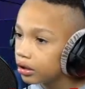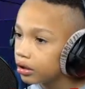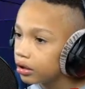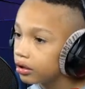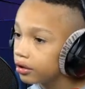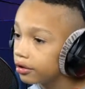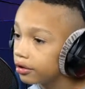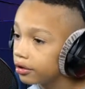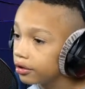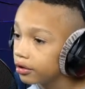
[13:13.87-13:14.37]

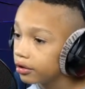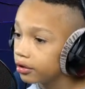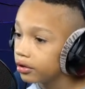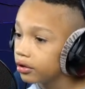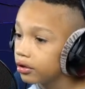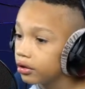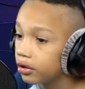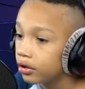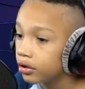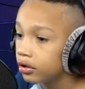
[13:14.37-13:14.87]

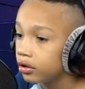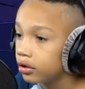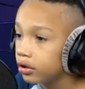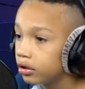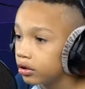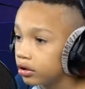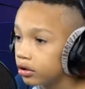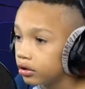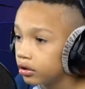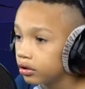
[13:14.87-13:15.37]

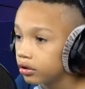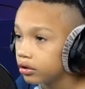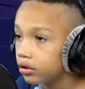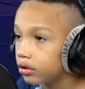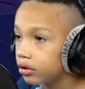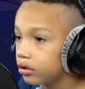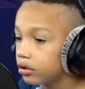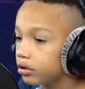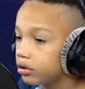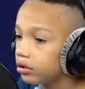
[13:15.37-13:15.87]

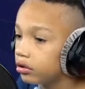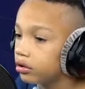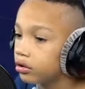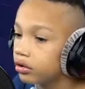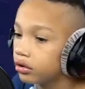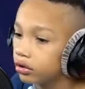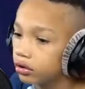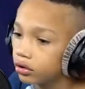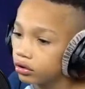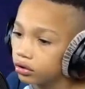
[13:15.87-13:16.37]

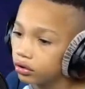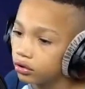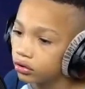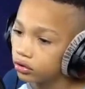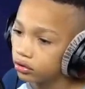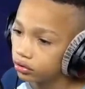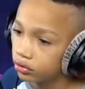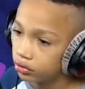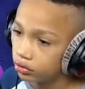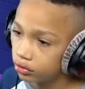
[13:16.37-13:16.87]

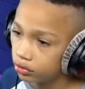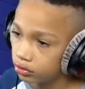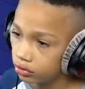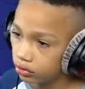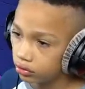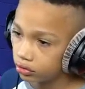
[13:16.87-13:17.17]
No one is speaking in this clip.